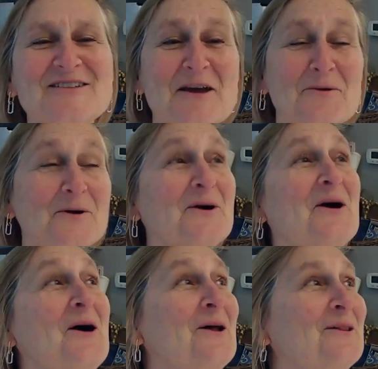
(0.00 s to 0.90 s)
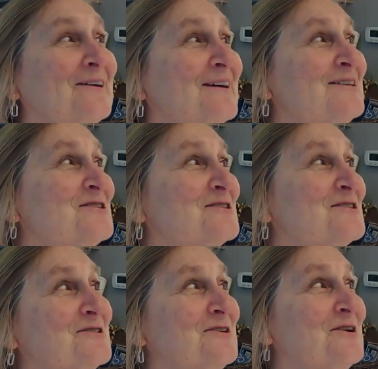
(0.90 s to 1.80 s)
As I recall, at
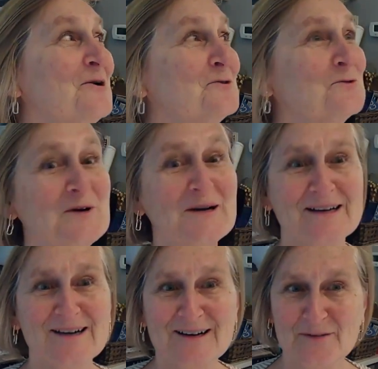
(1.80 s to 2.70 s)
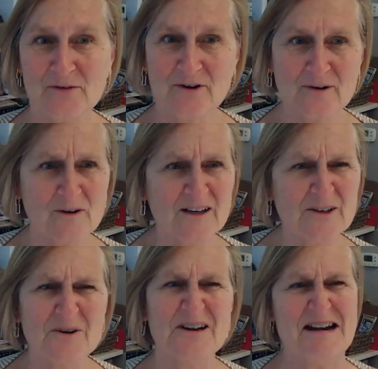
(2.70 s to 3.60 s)
ages, 29 and
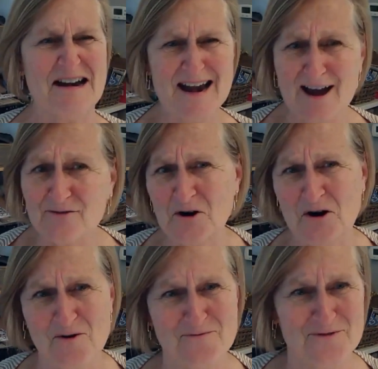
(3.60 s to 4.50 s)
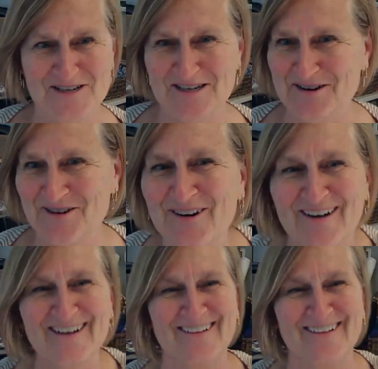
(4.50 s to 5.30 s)
31, you were never home for dinner.